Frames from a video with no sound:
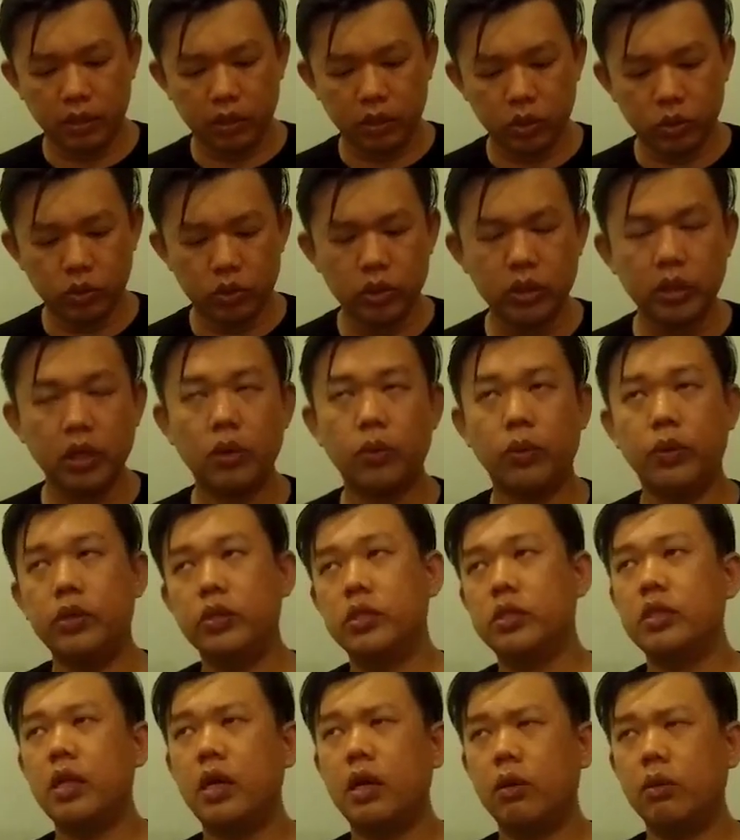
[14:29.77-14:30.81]
Usually
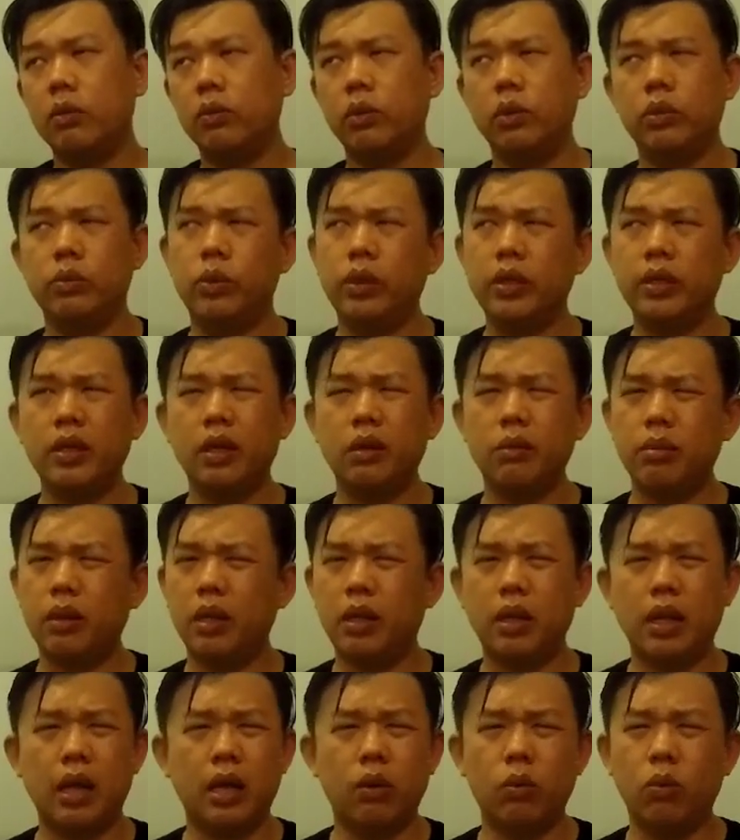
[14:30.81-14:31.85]
we wake up
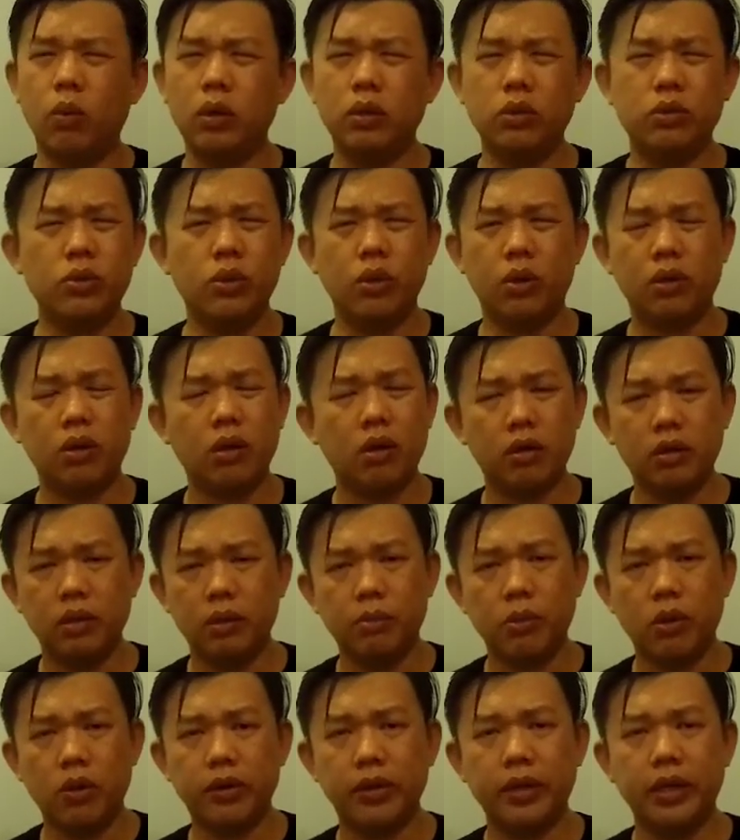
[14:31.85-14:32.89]
about like 1-2 o'clock in the
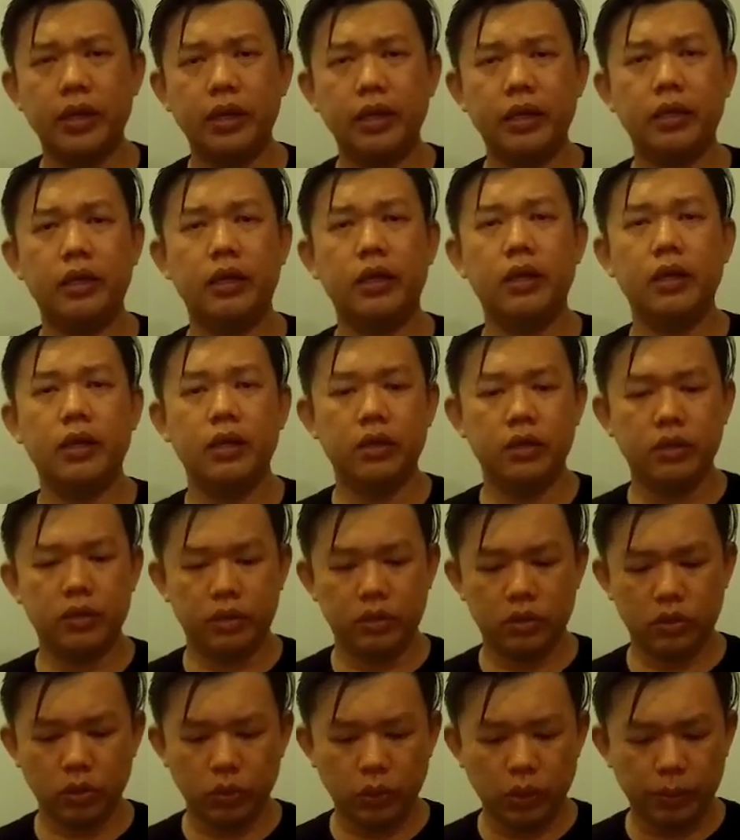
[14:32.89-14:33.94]
morning.
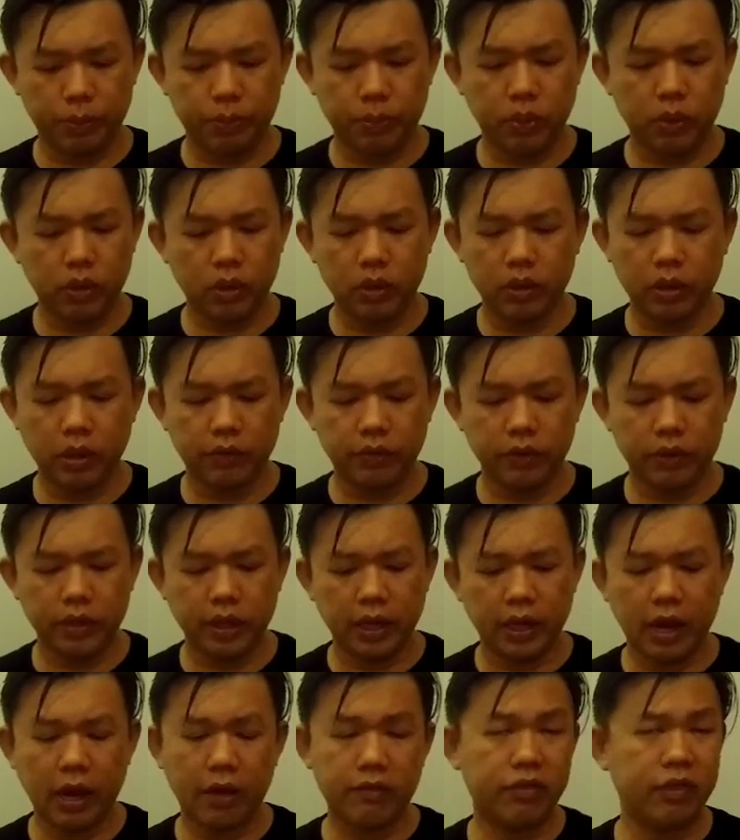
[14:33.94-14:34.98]
So we put on
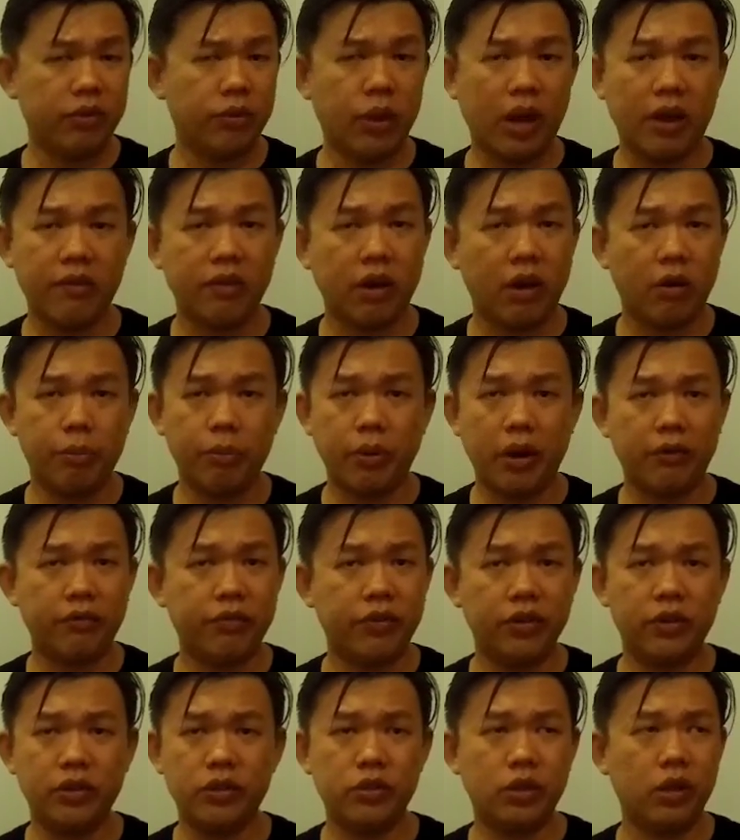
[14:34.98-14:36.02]
everything after we have our
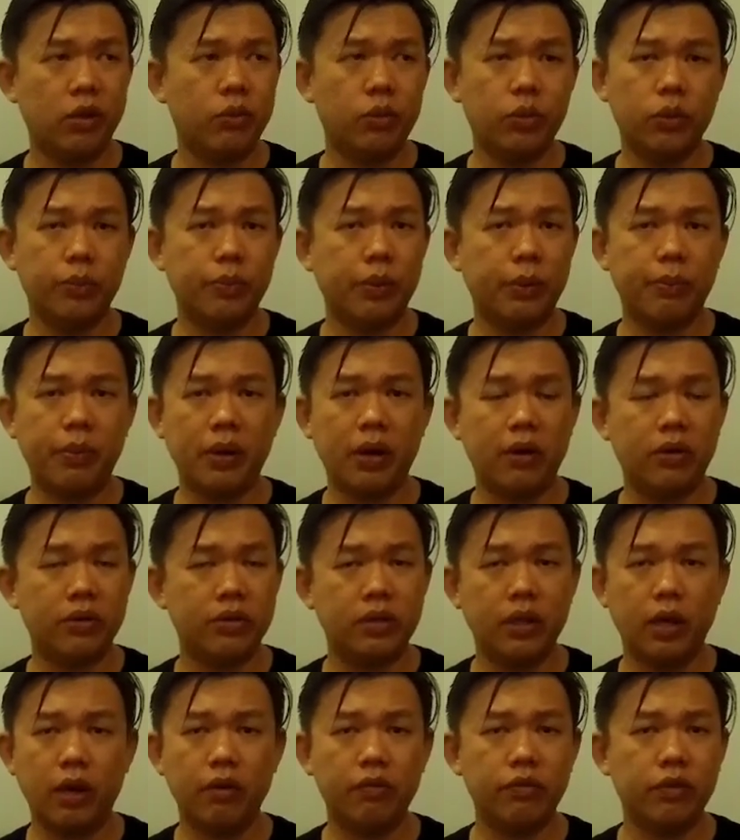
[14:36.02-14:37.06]
breakfast, and we prepare
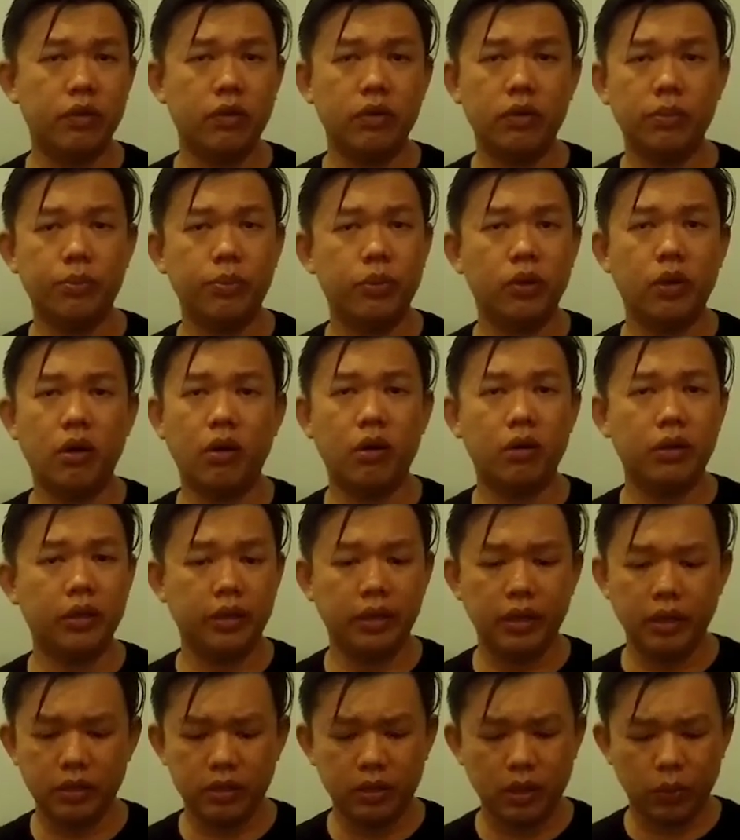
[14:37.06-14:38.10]
ourselves, you know, put on all the
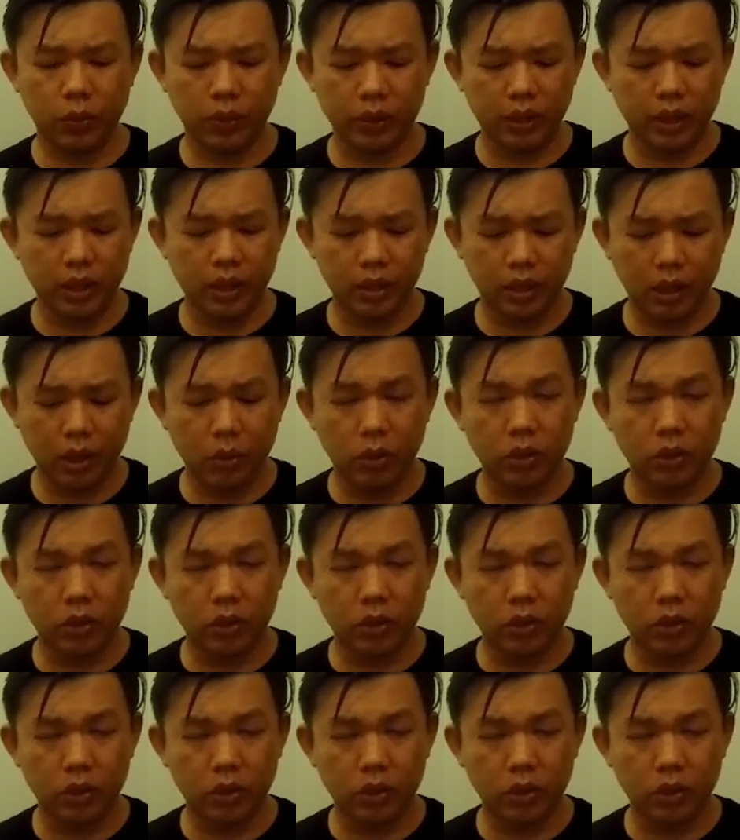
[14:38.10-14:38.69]
gears that we need.